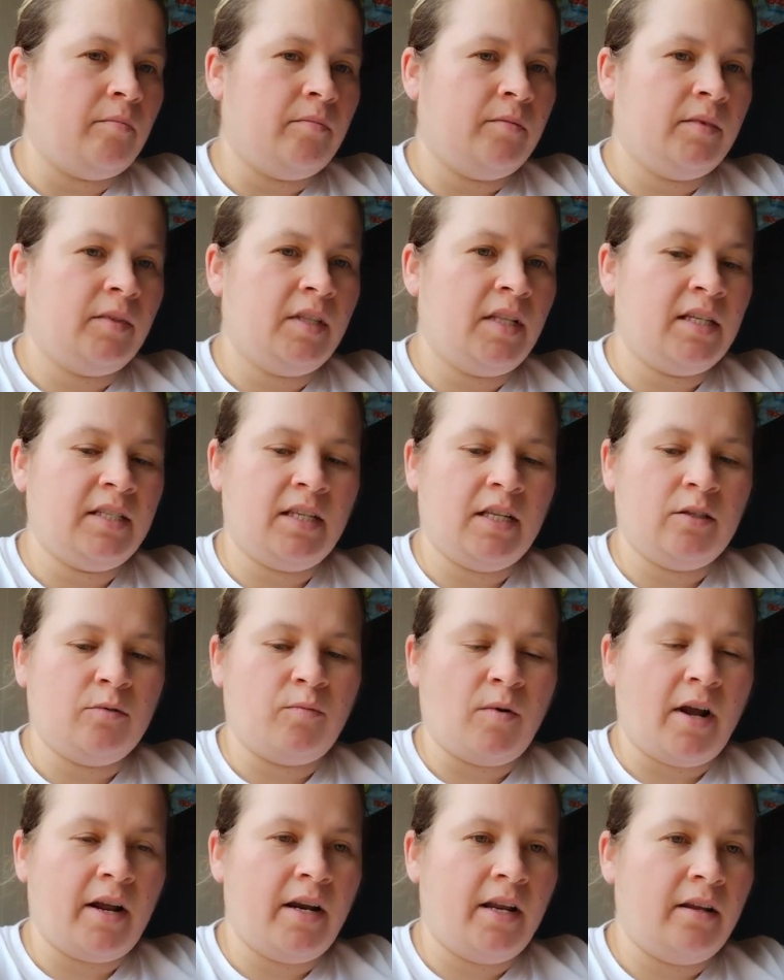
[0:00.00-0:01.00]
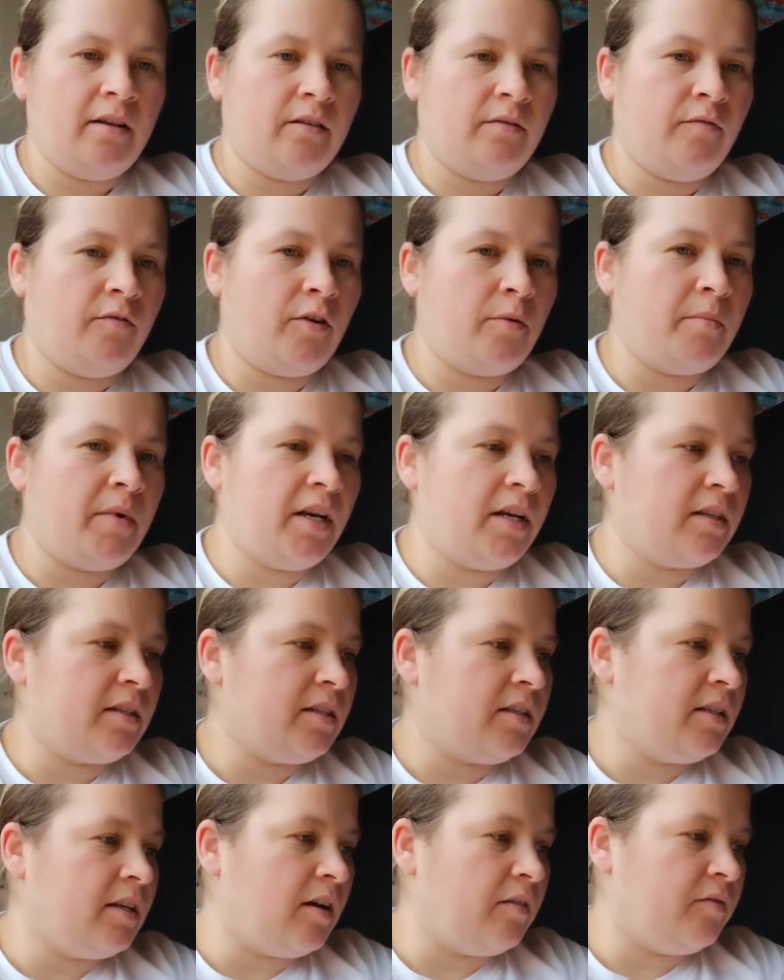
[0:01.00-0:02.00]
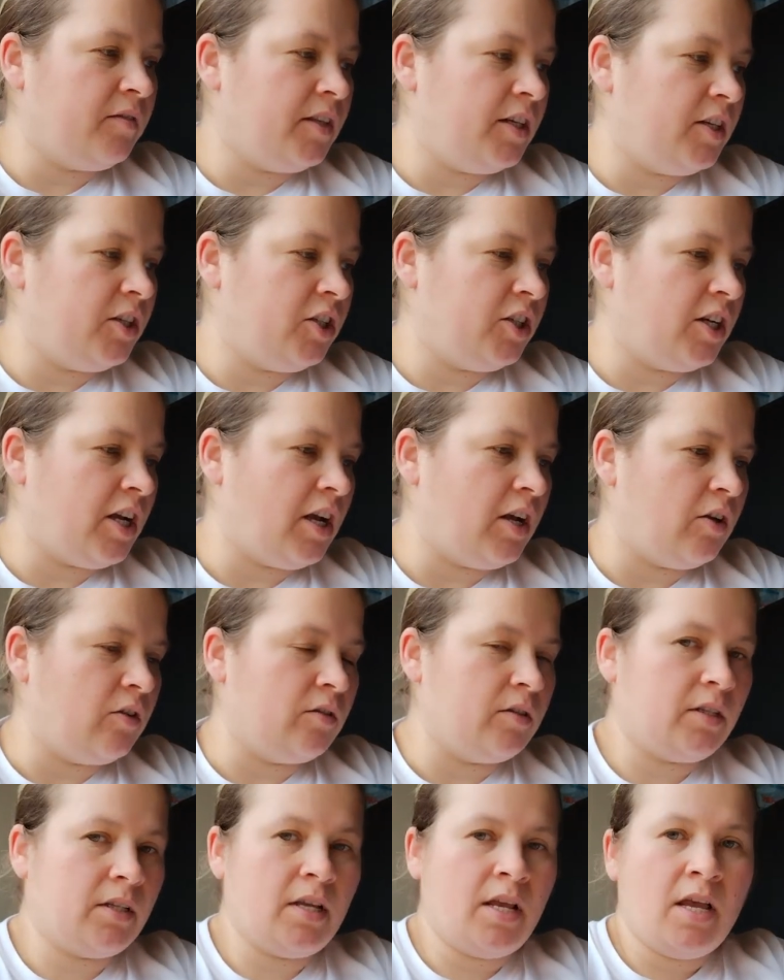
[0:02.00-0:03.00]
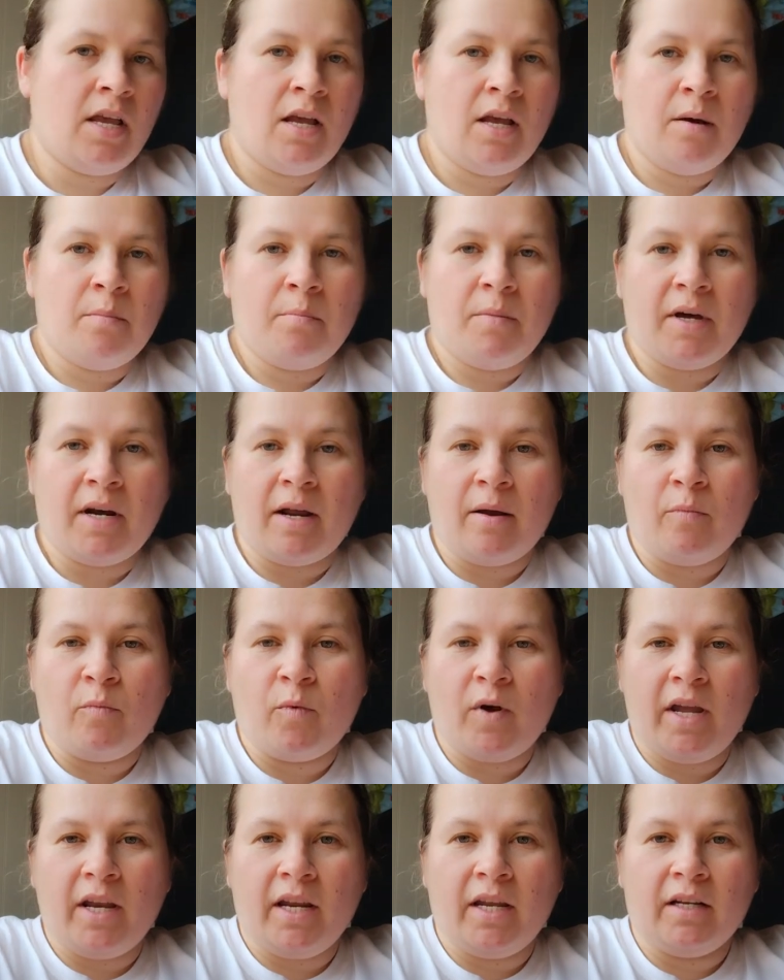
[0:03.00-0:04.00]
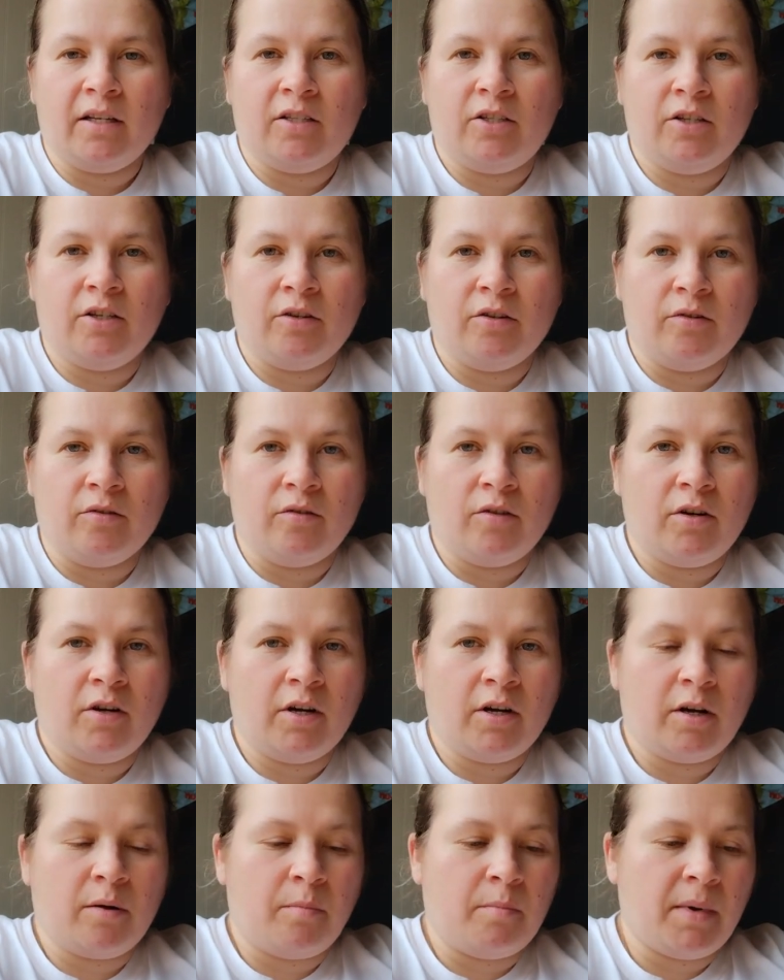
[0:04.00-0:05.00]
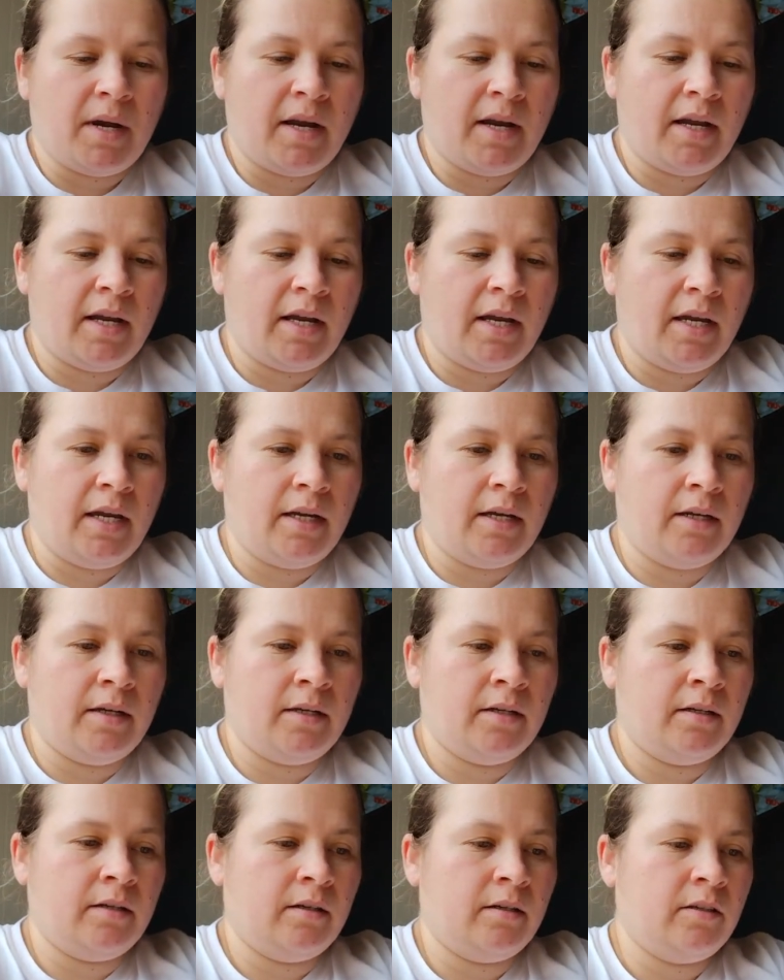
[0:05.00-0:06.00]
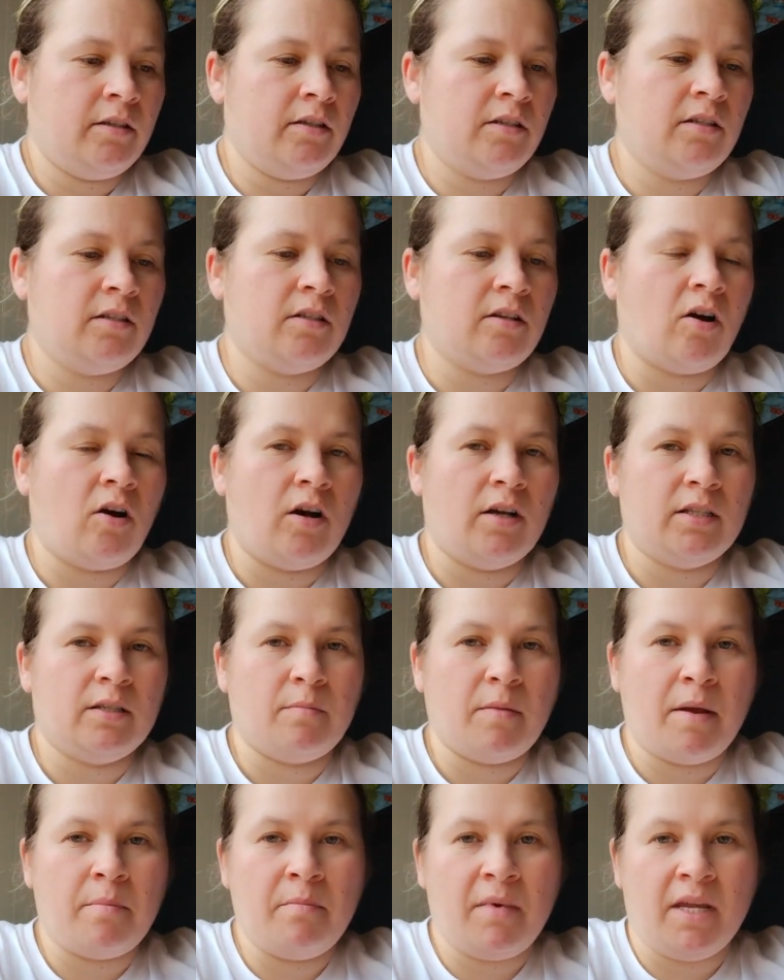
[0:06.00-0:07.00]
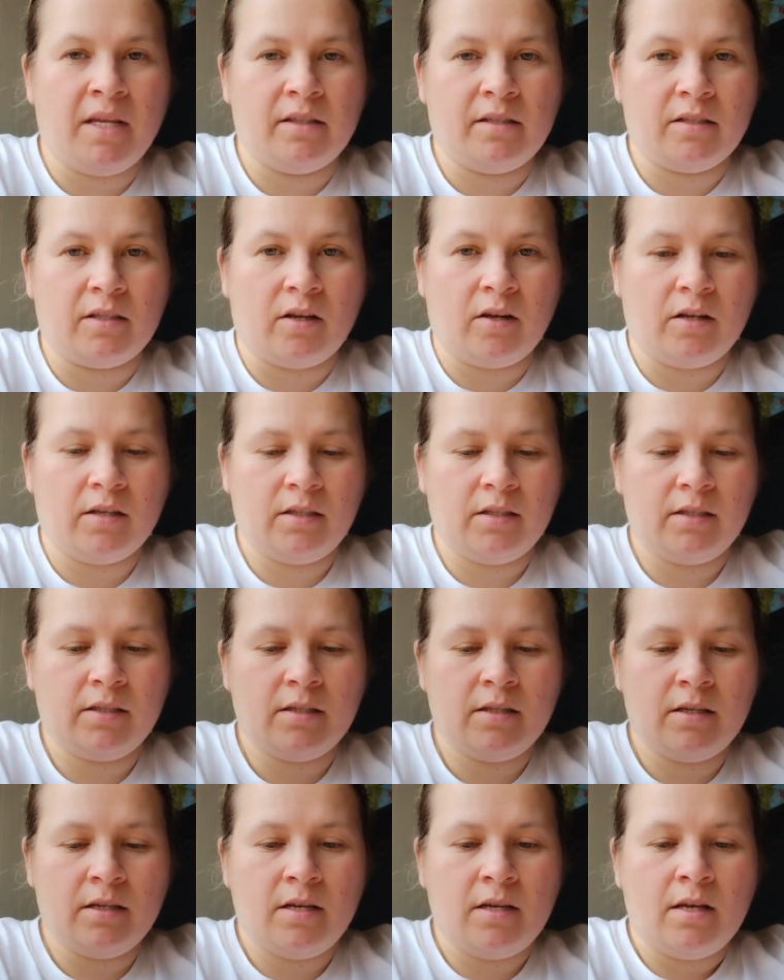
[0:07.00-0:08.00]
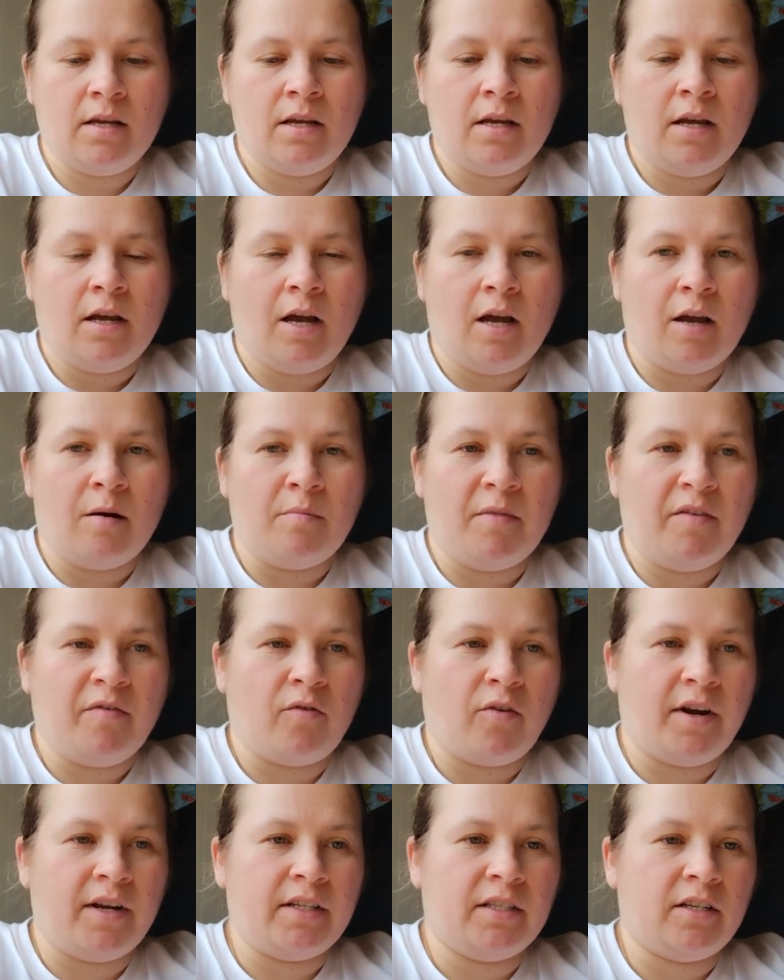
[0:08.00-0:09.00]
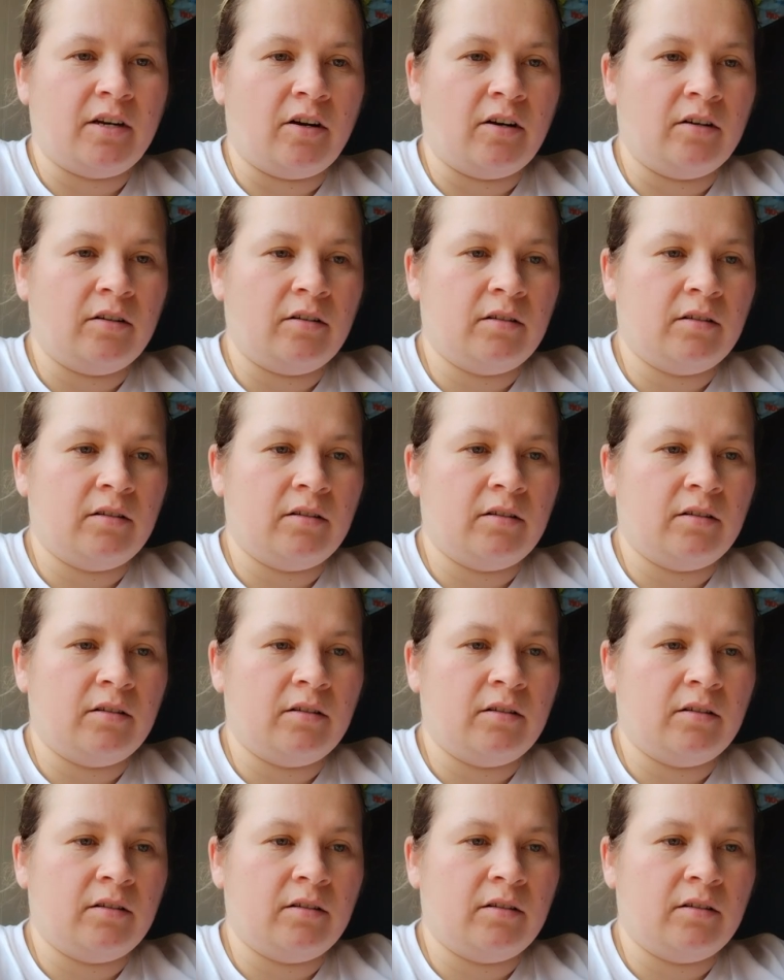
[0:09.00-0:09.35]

This is ready for me to stuff these shells, but I'm waiting to cook my sauce, my meat sauce, before I start